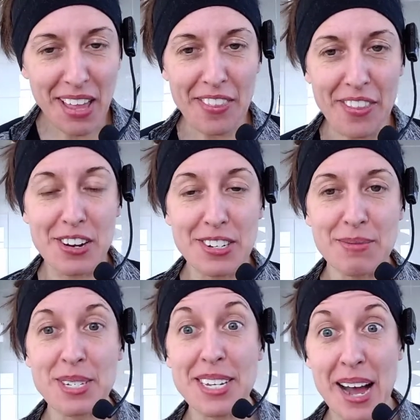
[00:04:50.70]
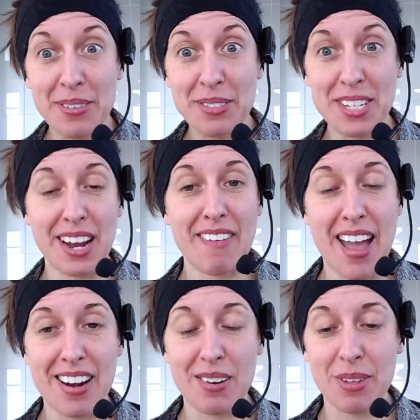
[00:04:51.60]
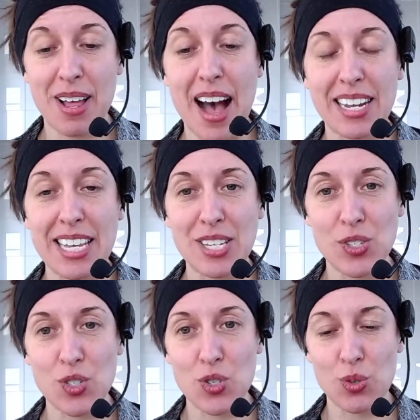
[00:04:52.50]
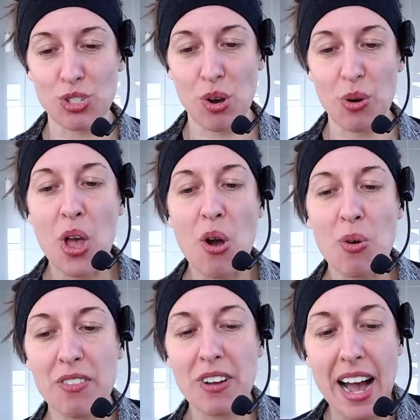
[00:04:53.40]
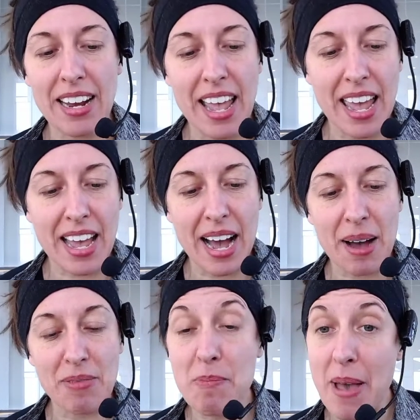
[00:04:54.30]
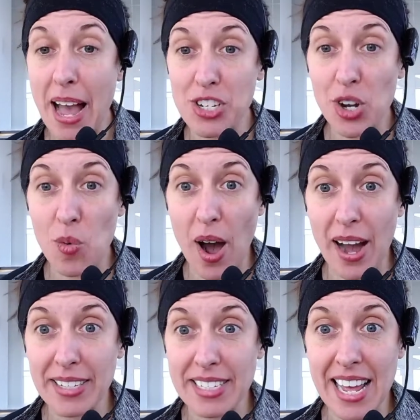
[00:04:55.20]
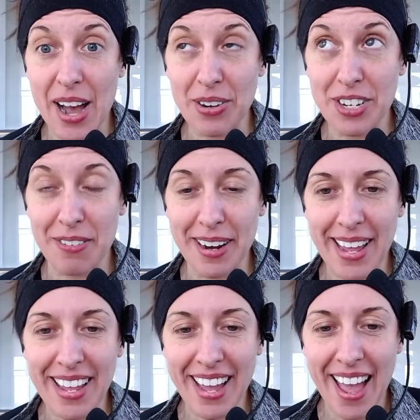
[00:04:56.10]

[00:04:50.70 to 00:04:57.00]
there are some sounds that I've added in with hotkeys too. So we've got a magic wand sound. You ready?